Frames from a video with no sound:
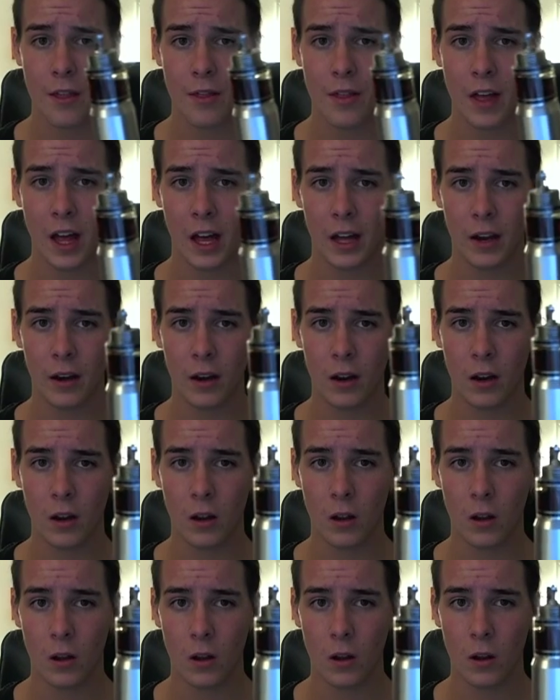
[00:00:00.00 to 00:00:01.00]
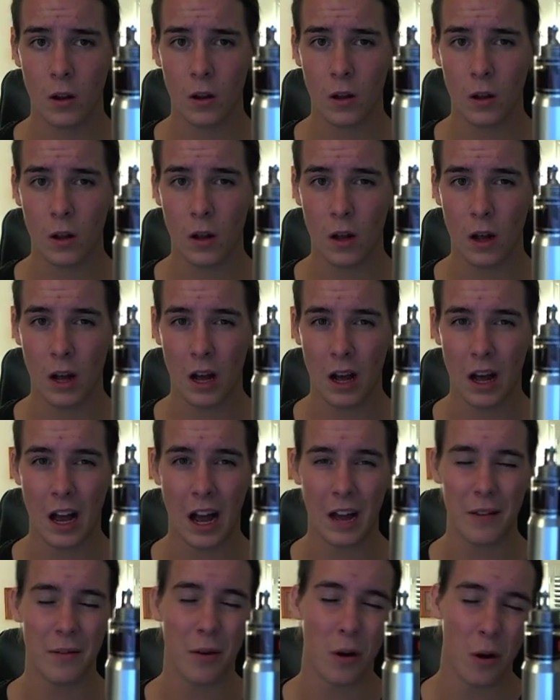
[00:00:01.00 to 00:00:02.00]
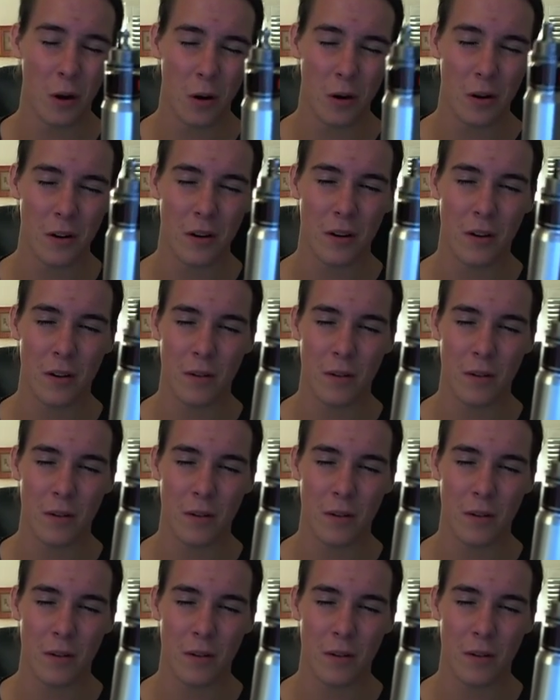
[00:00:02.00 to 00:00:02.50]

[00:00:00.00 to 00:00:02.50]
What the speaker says: that I've heard,